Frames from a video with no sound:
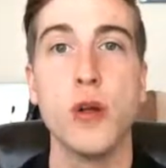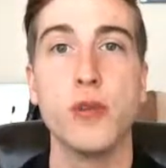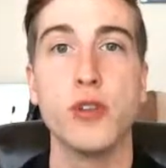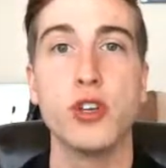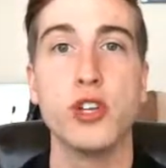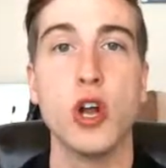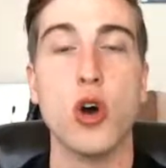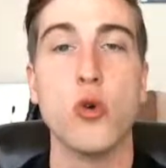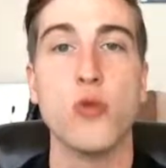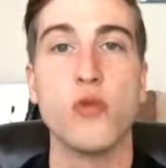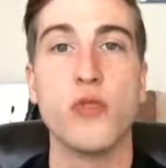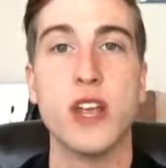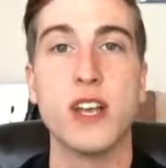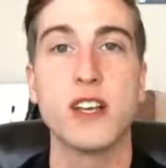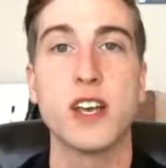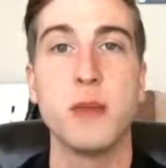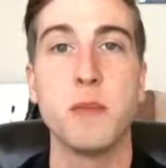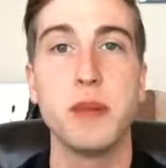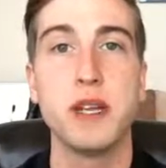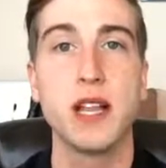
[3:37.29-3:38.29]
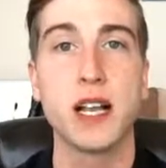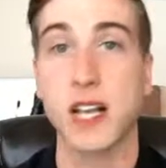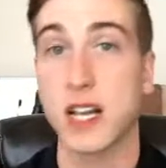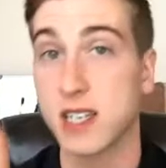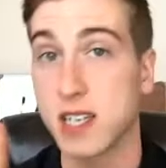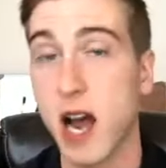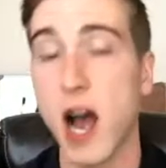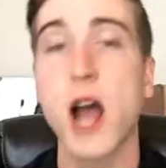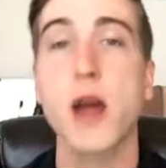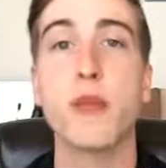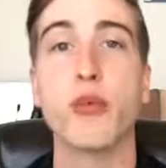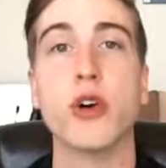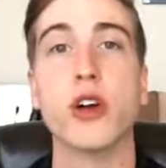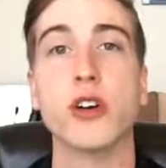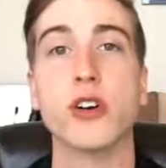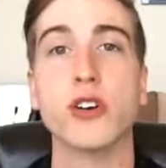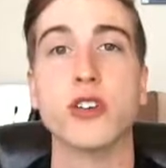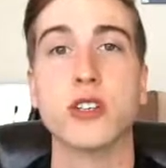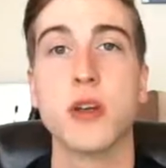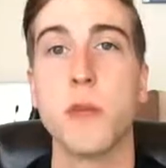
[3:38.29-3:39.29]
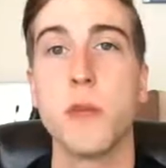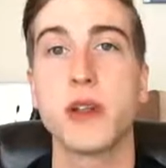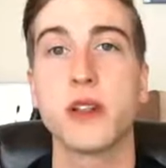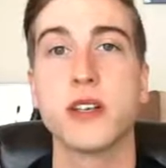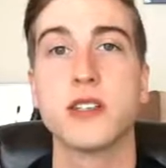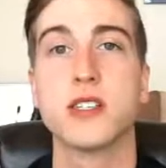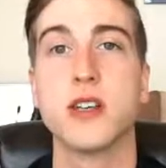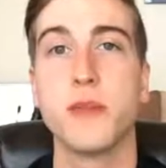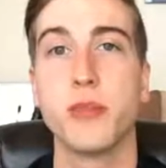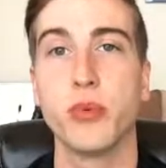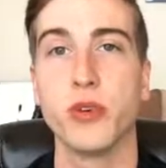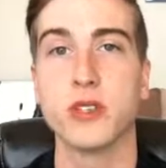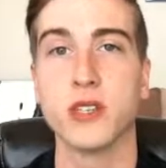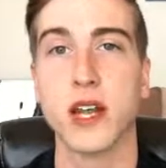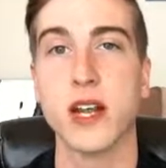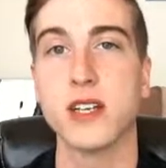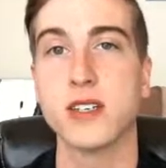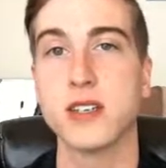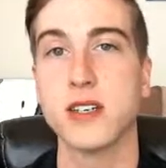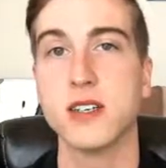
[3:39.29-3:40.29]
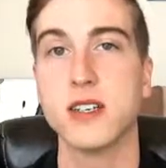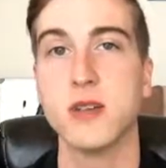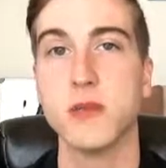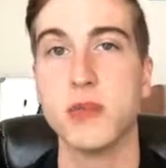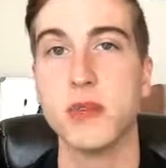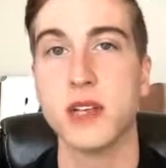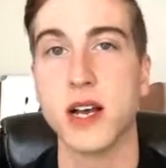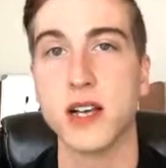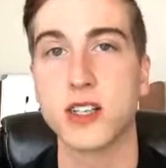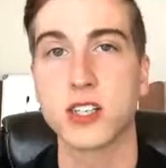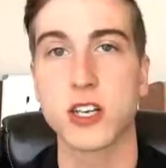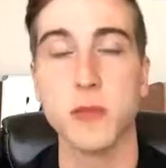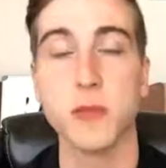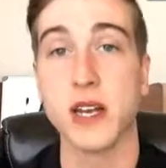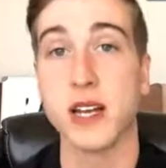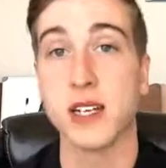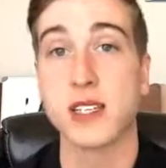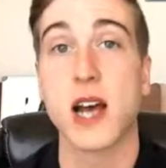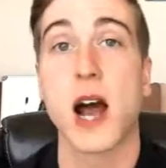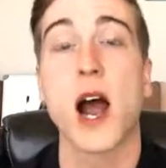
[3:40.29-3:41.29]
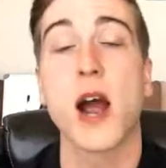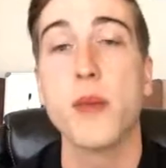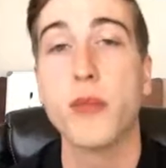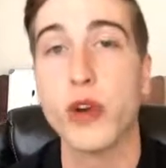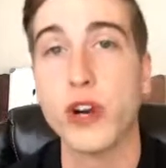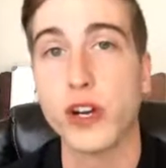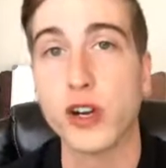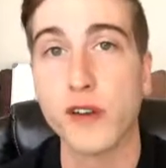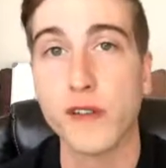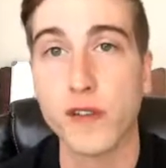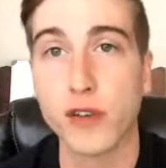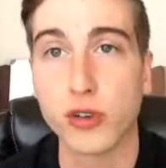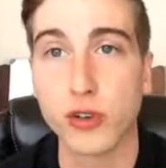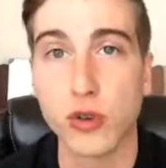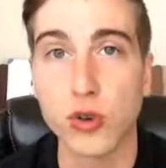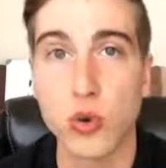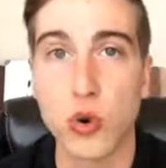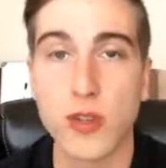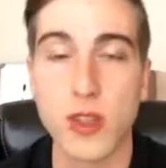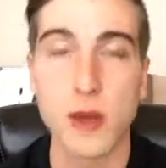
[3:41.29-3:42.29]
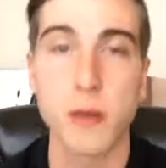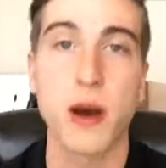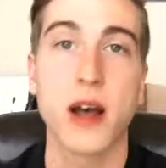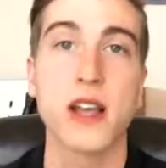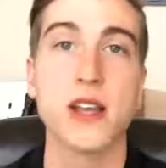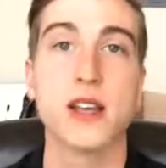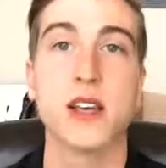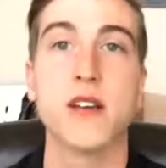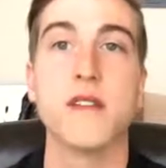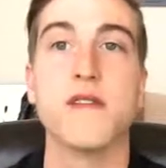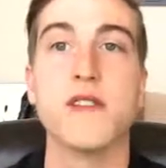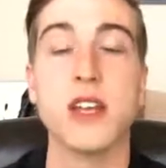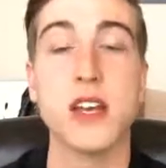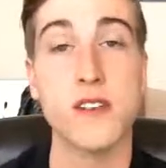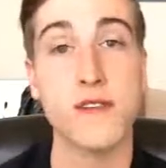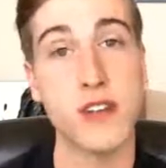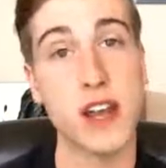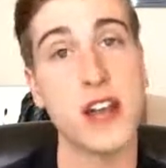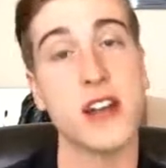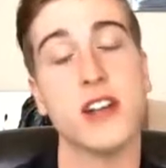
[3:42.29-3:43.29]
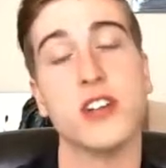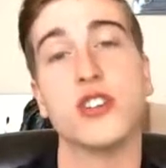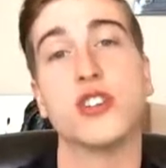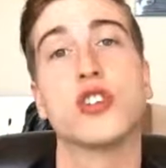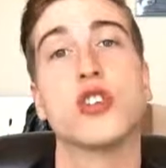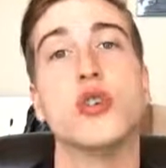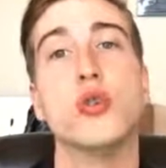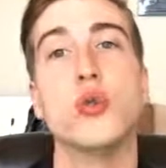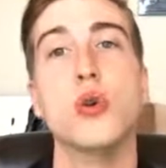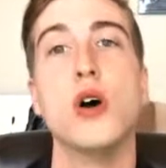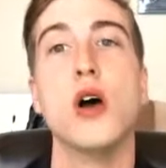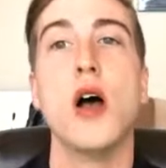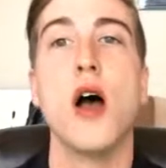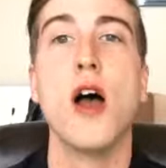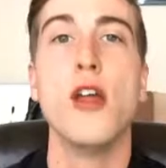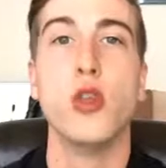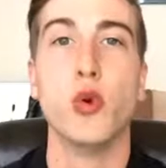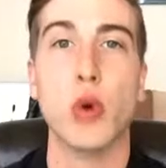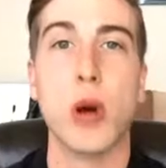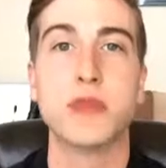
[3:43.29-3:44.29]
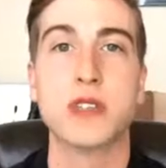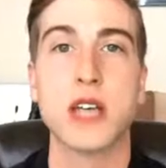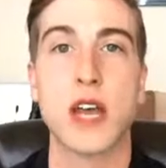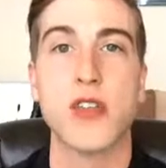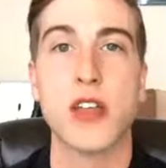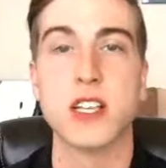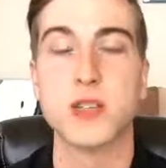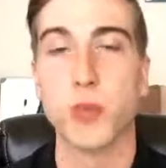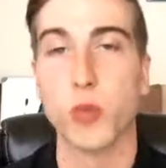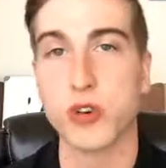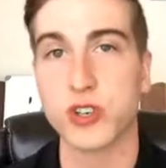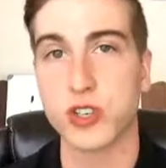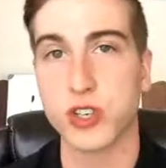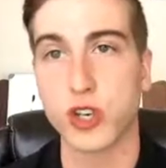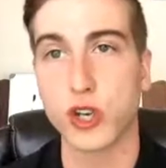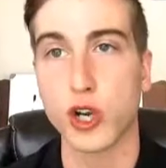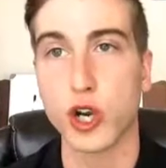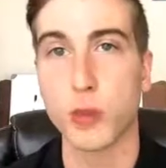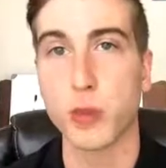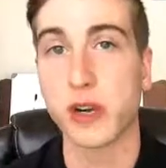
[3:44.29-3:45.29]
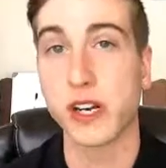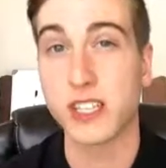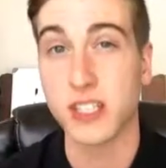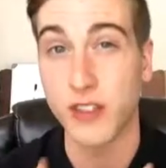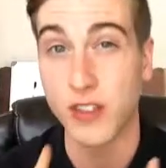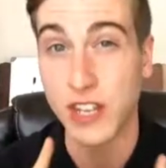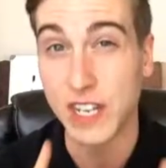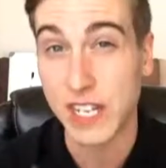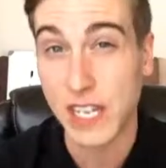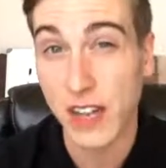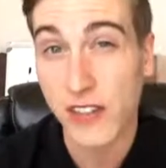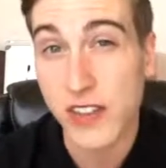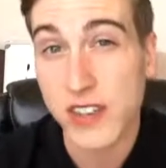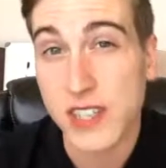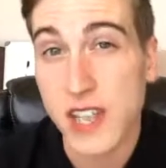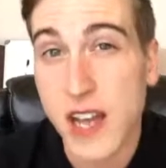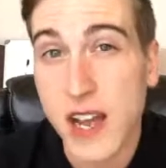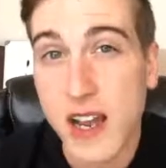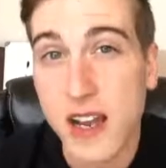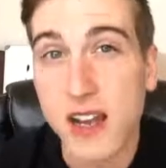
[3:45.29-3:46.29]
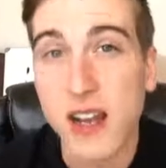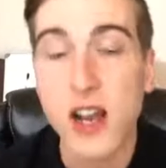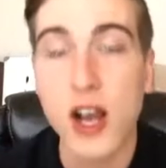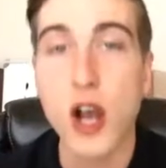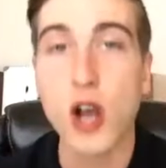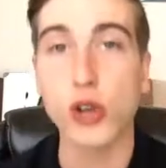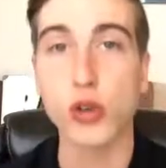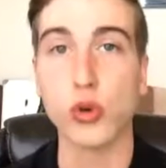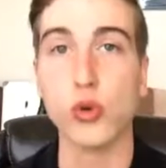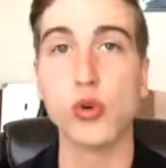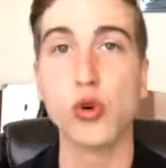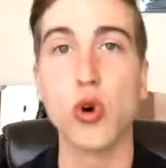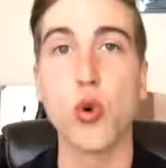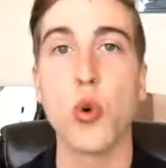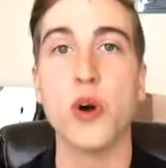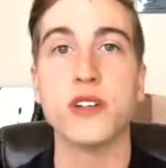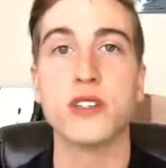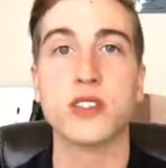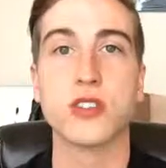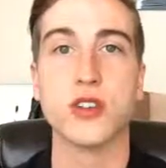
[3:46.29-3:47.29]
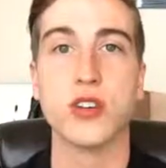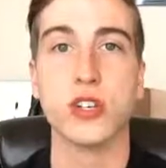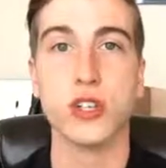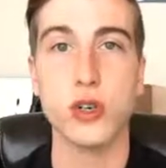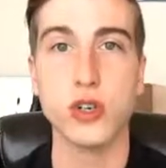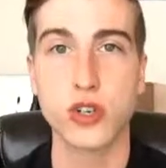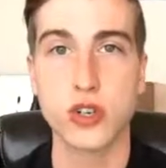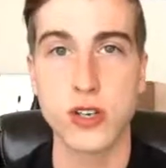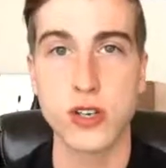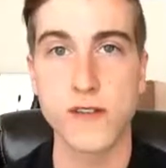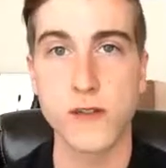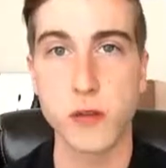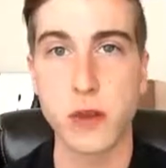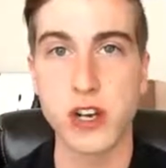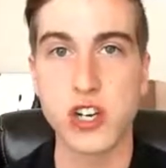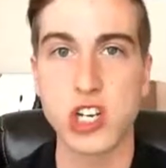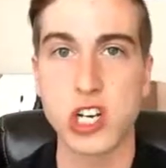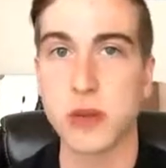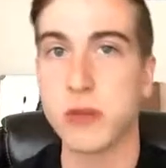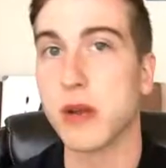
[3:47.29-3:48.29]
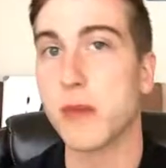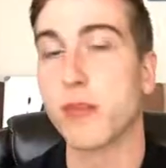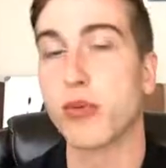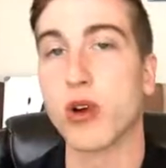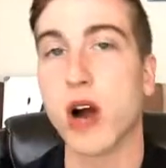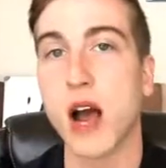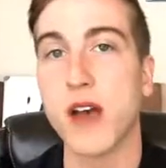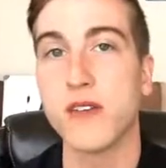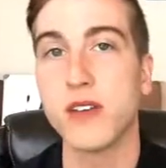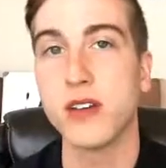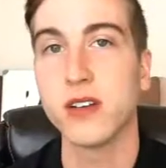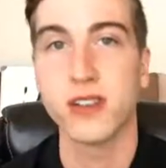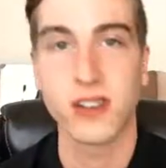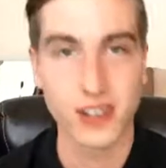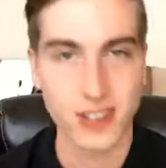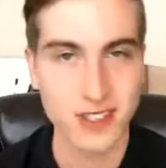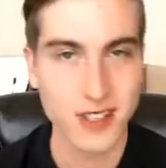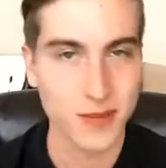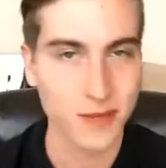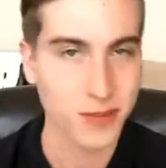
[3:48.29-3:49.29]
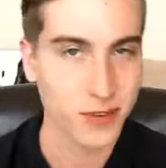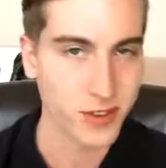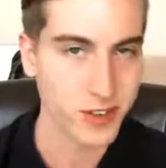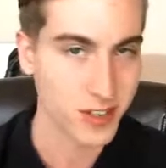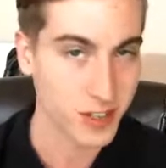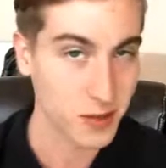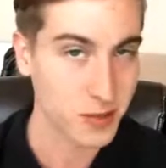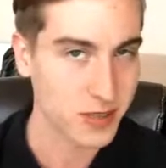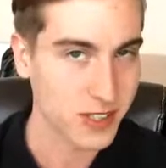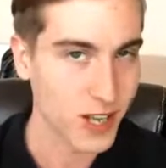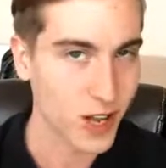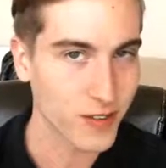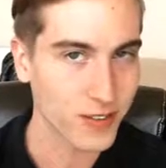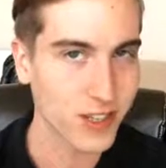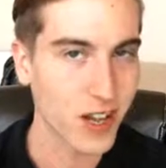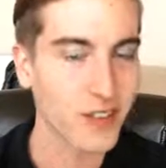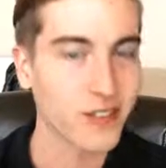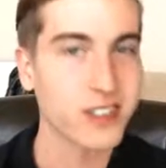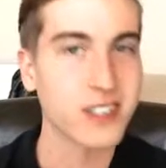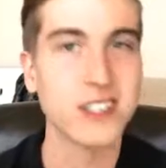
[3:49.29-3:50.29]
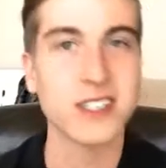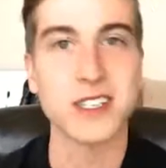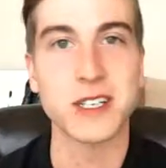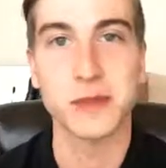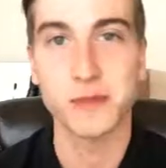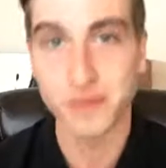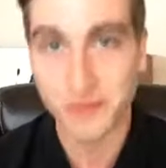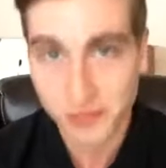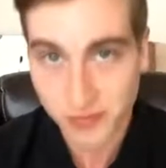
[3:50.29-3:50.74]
That could be like a tiebreaker. Something as simple as HTTPS could be a tiebreaker for Google, and they might give the advantage to the website that's more secure, because at the end of the day, Google wants their users' information to be private, except for themselves, obviously.